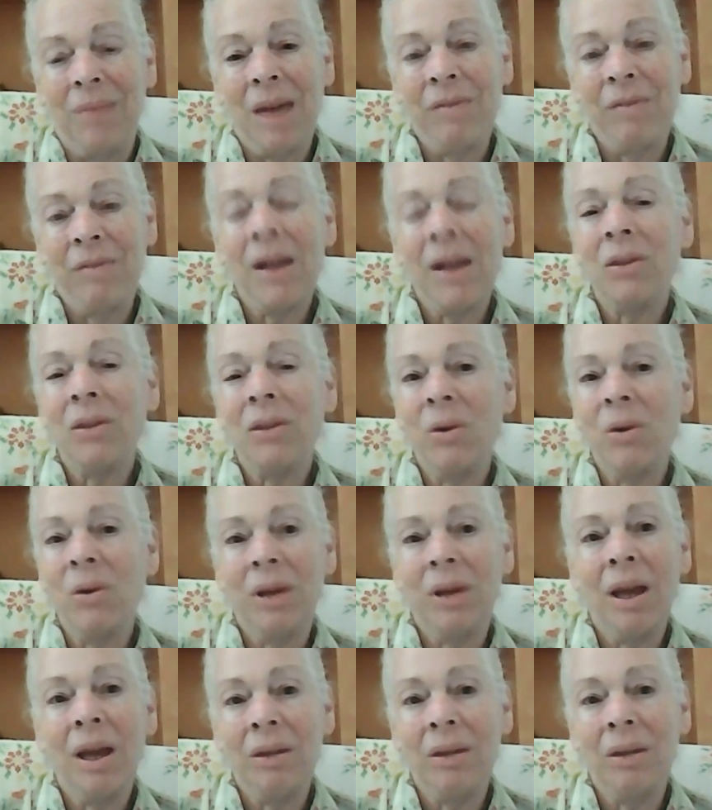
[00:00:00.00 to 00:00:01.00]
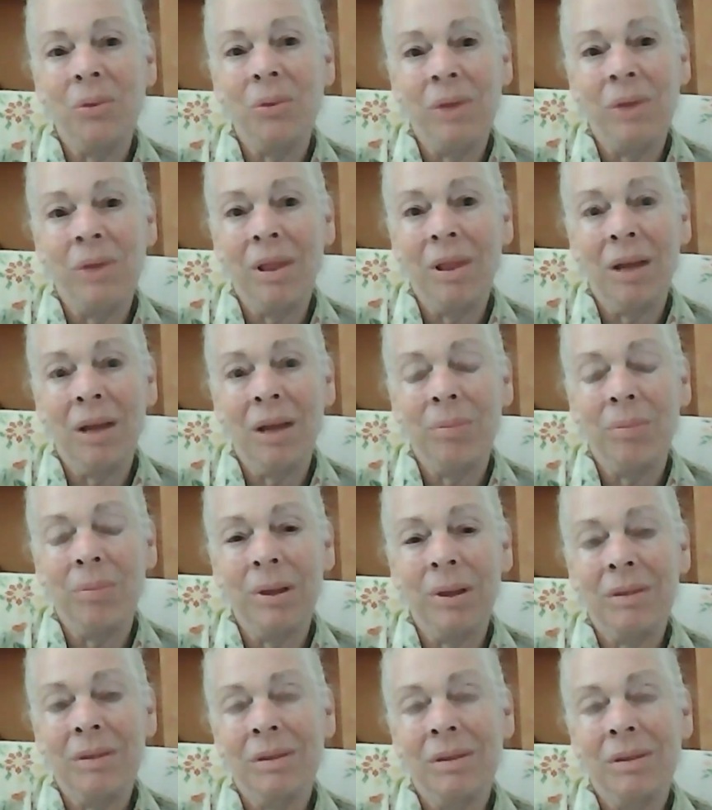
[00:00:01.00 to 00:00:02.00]
I felt okay doing that,
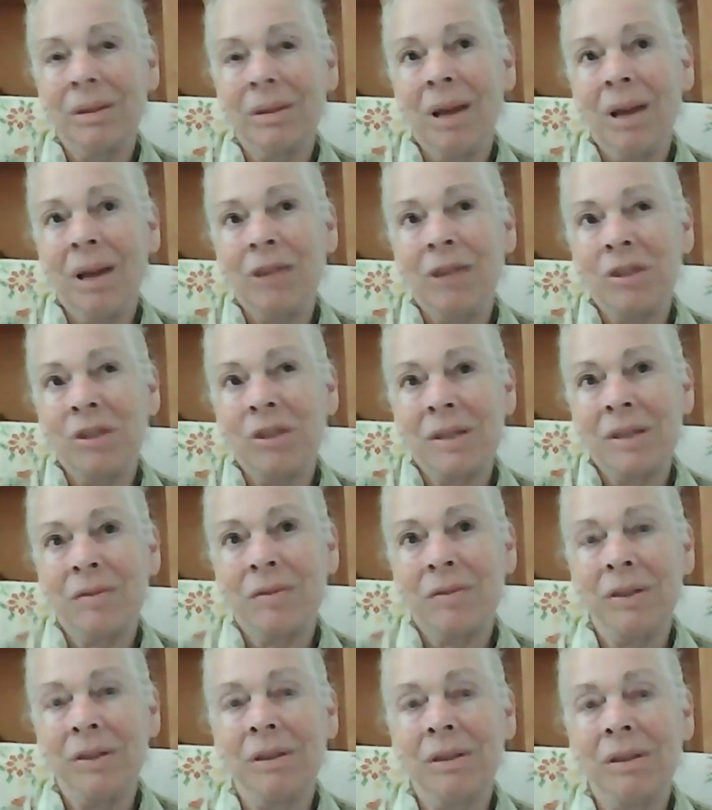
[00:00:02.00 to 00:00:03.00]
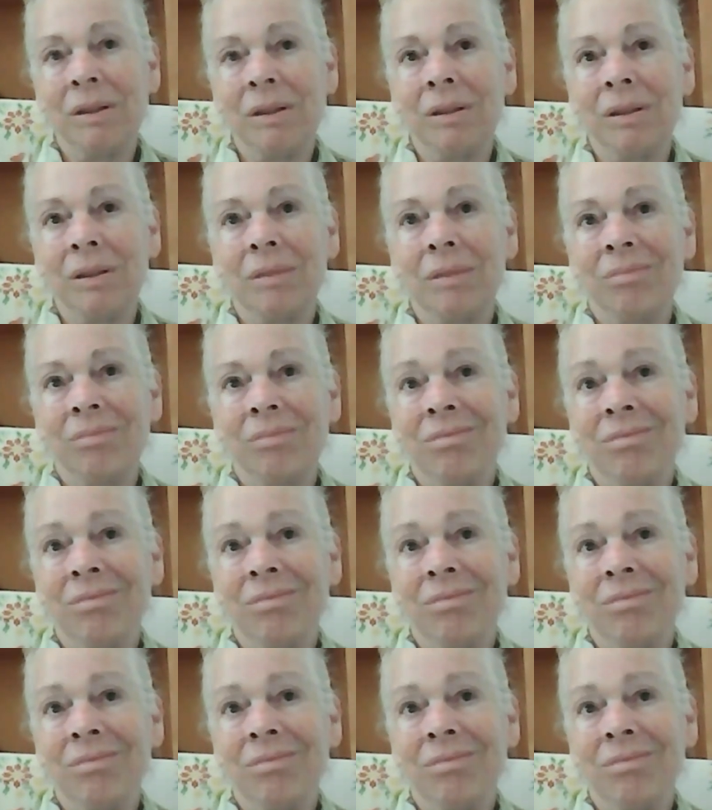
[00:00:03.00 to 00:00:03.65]
but I just feel,